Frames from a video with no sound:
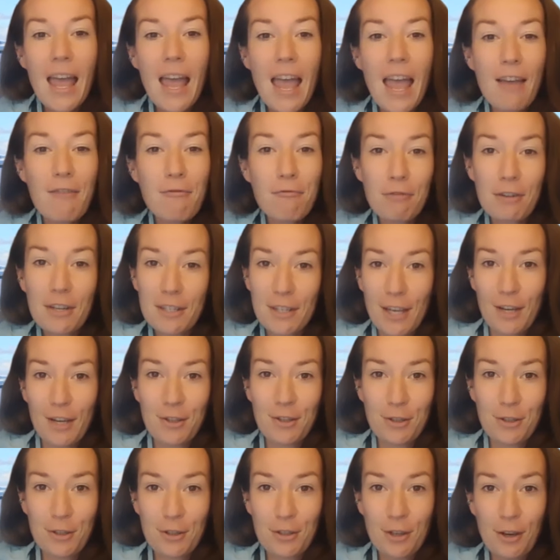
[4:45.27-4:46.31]
every
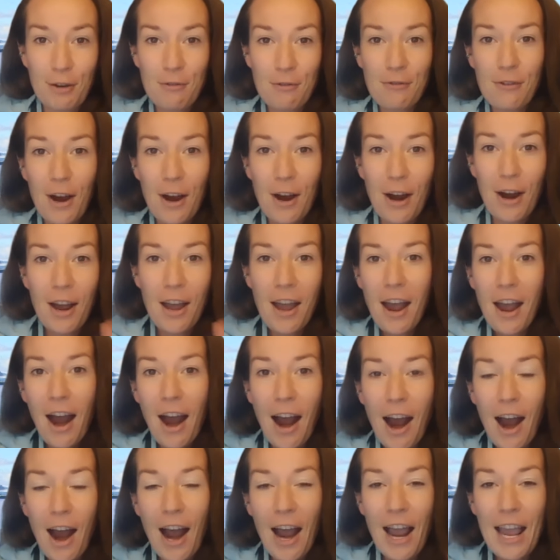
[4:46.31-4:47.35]
session so far.
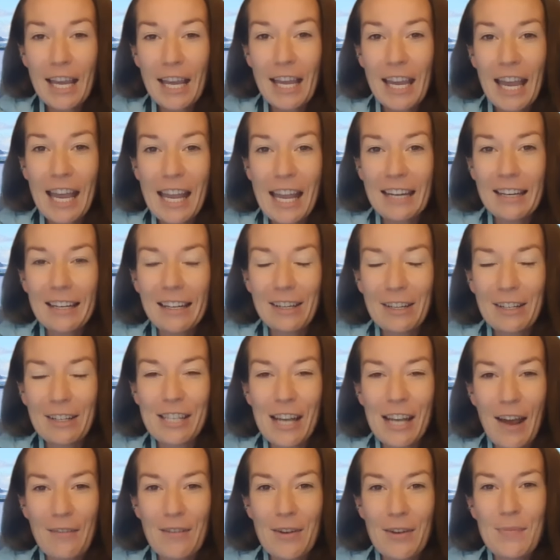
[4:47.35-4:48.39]
Hi again. Good to
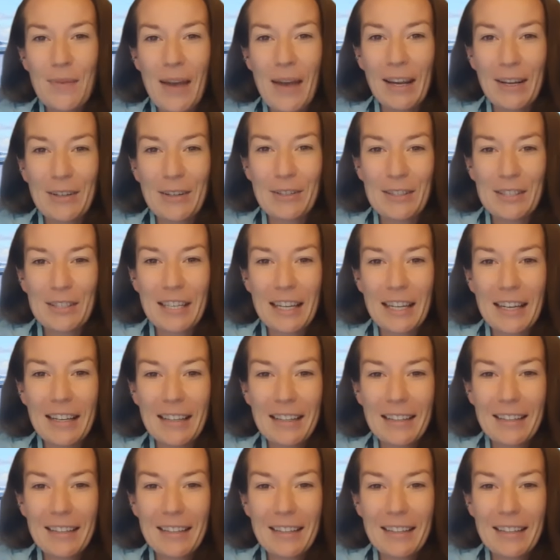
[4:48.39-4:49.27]
have you back, Oscar.